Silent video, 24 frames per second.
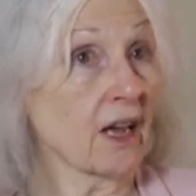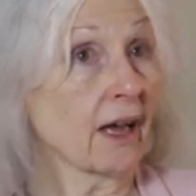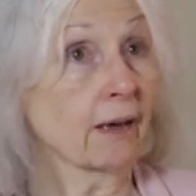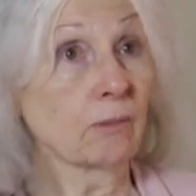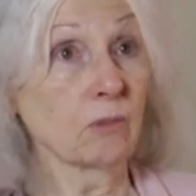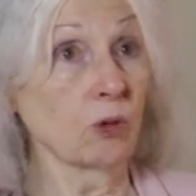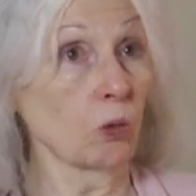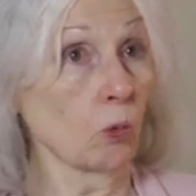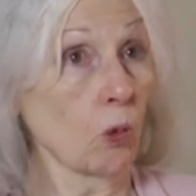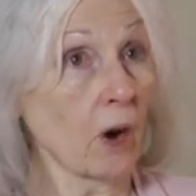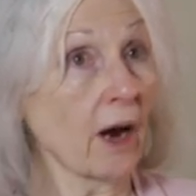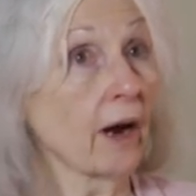
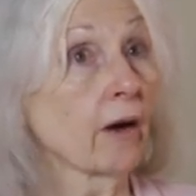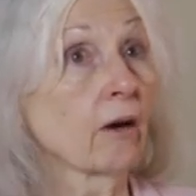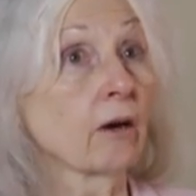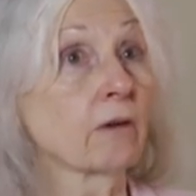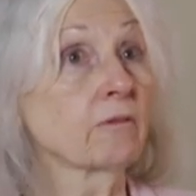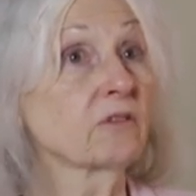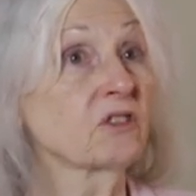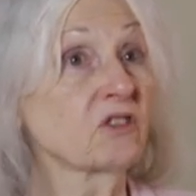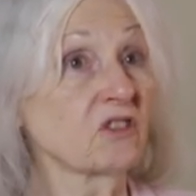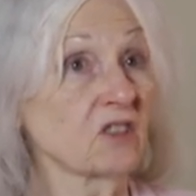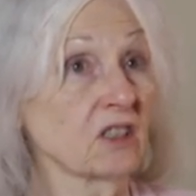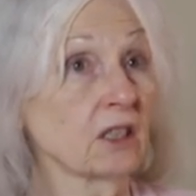I'm
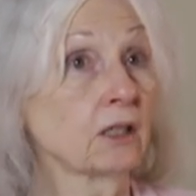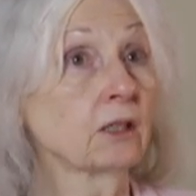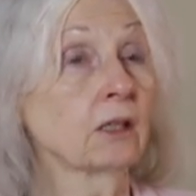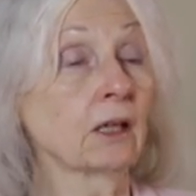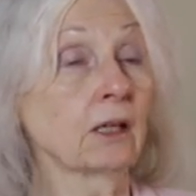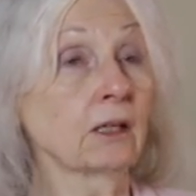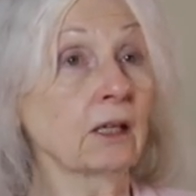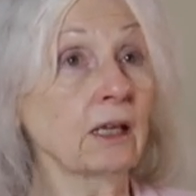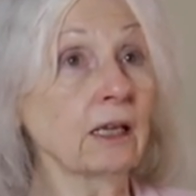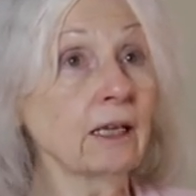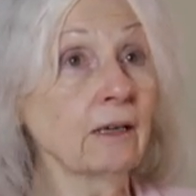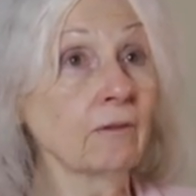aware of sin
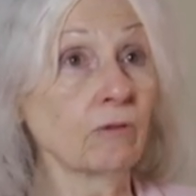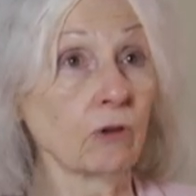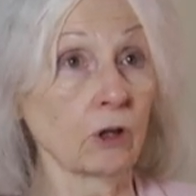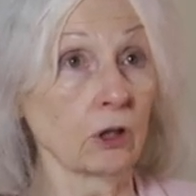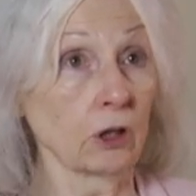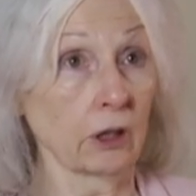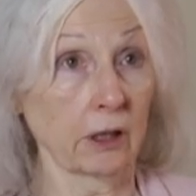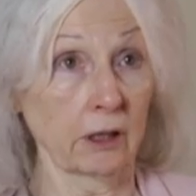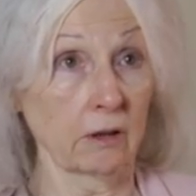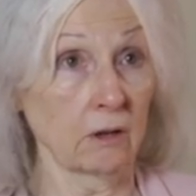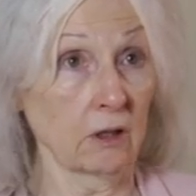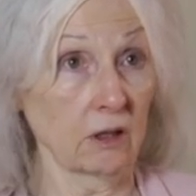and
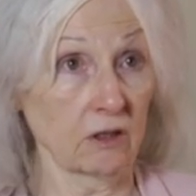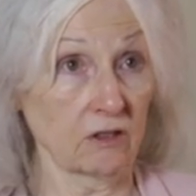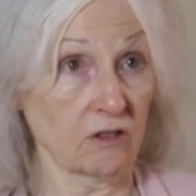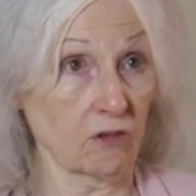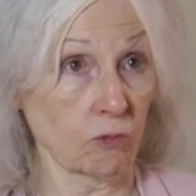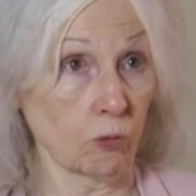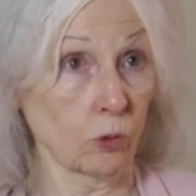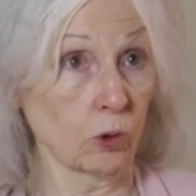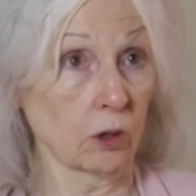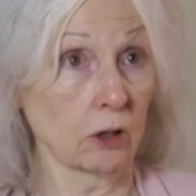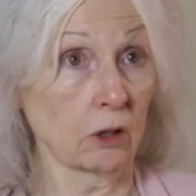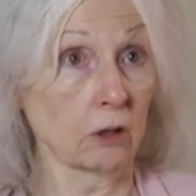evil in
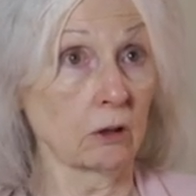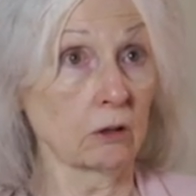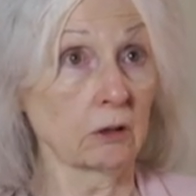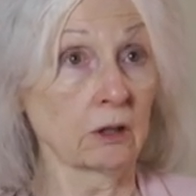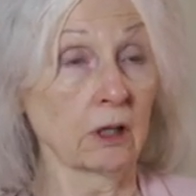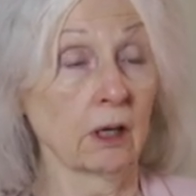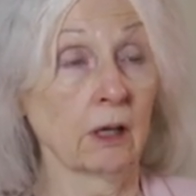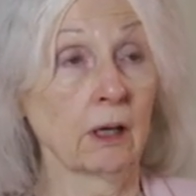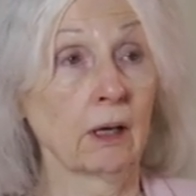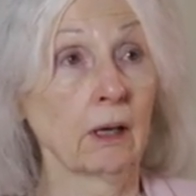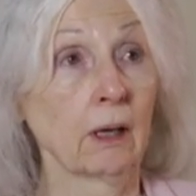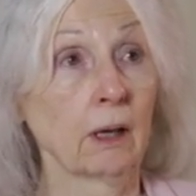this
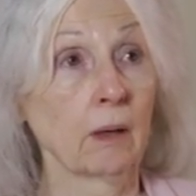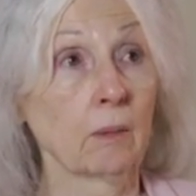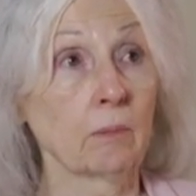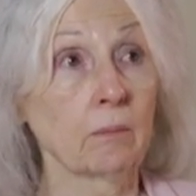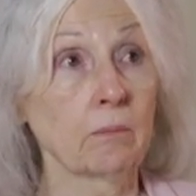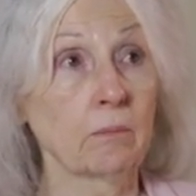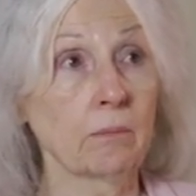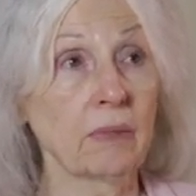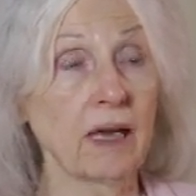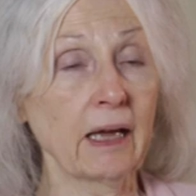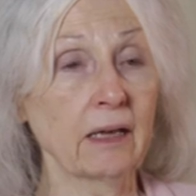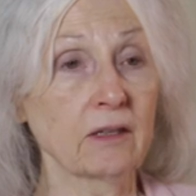world
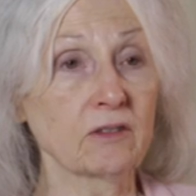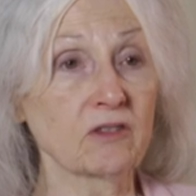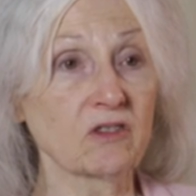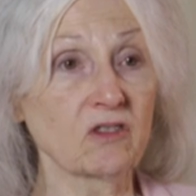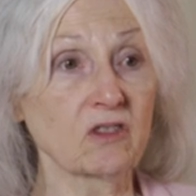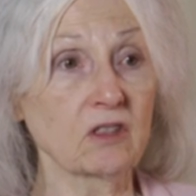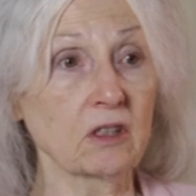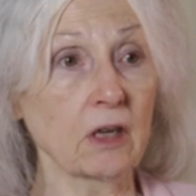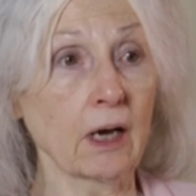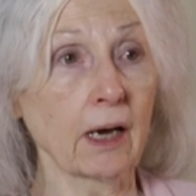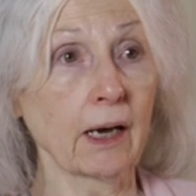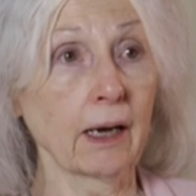
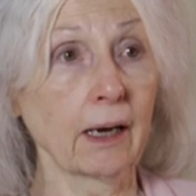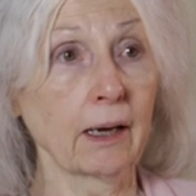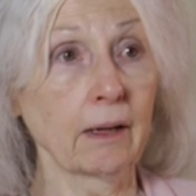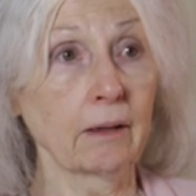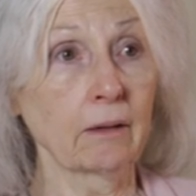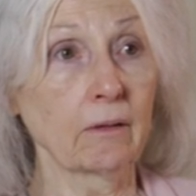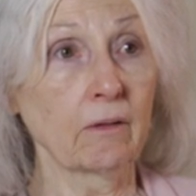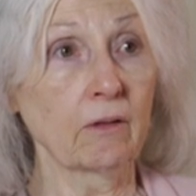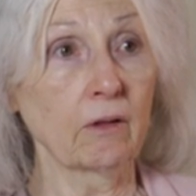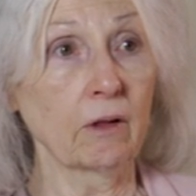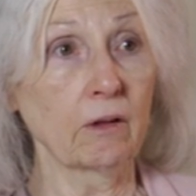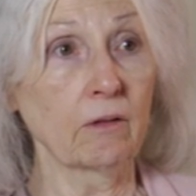based
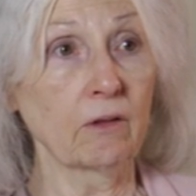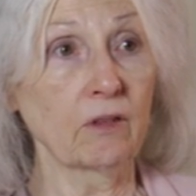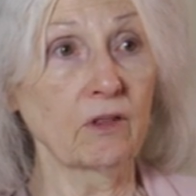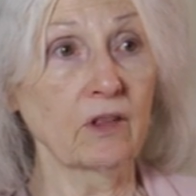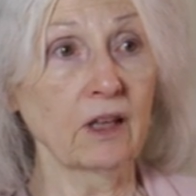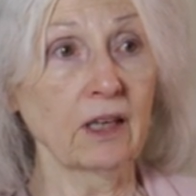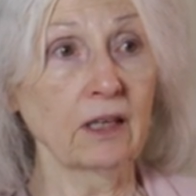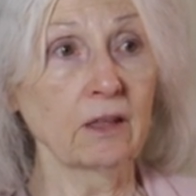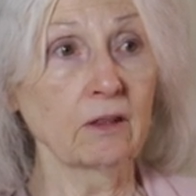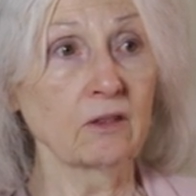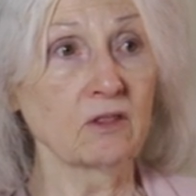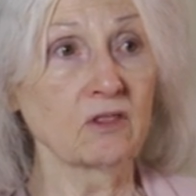on the
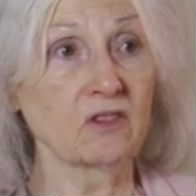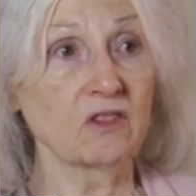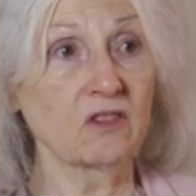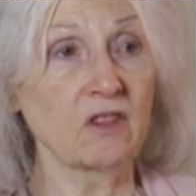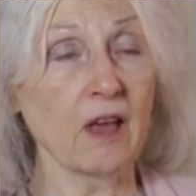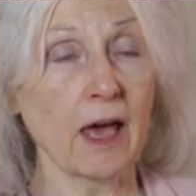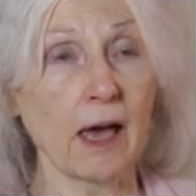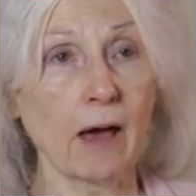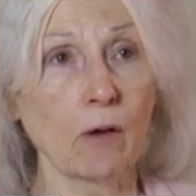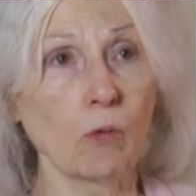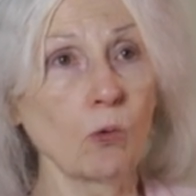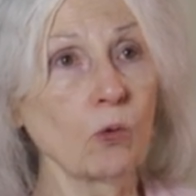things
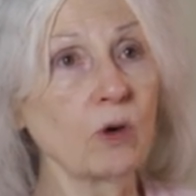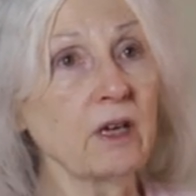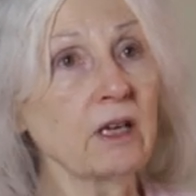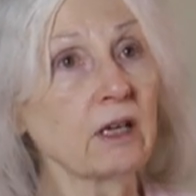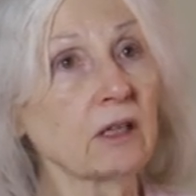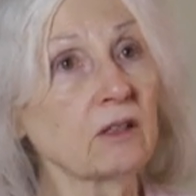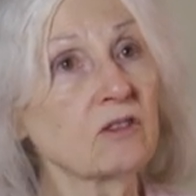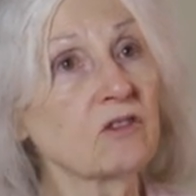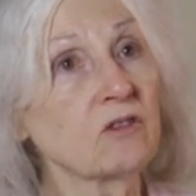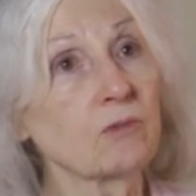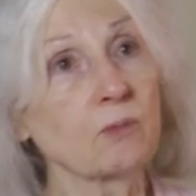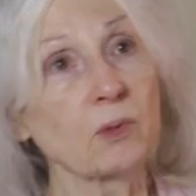that
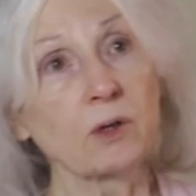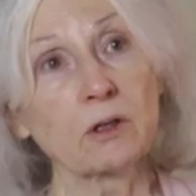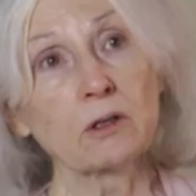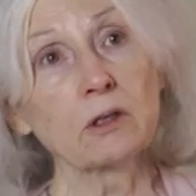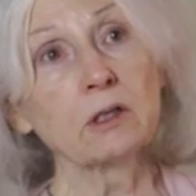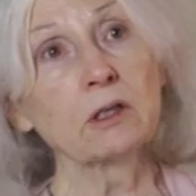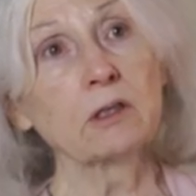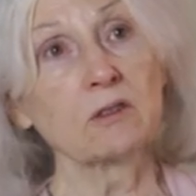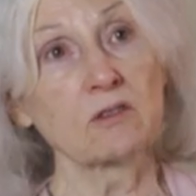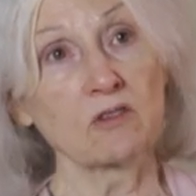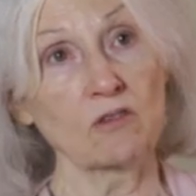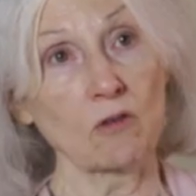we
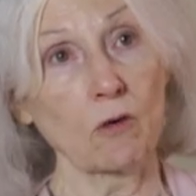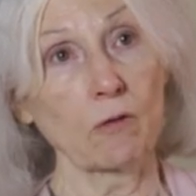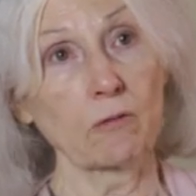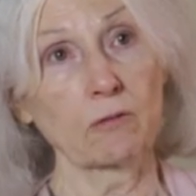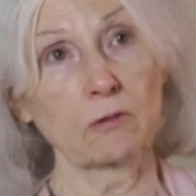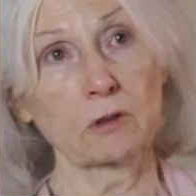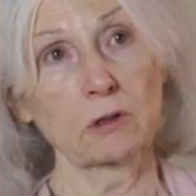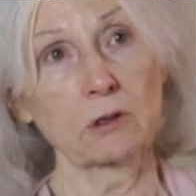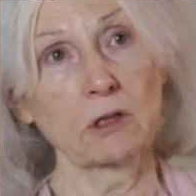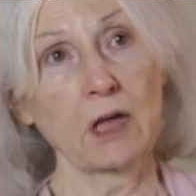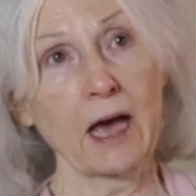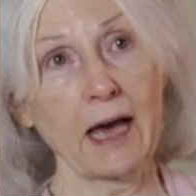experience
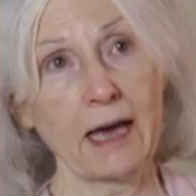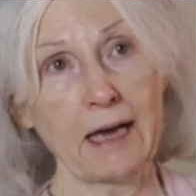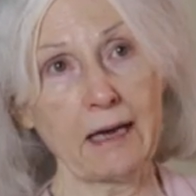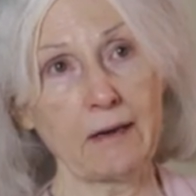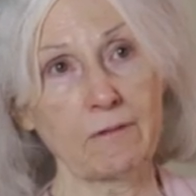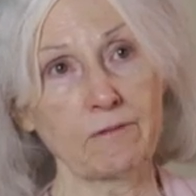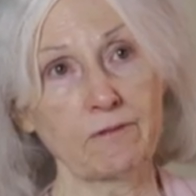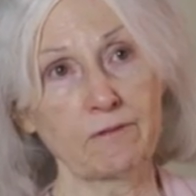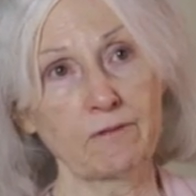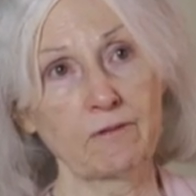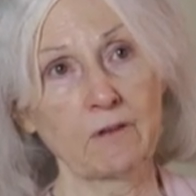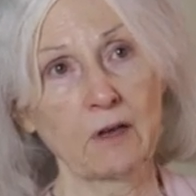over
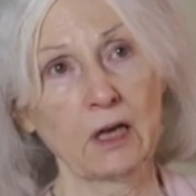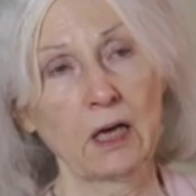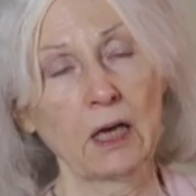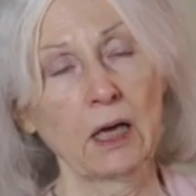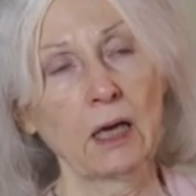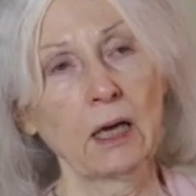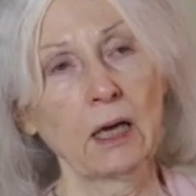life.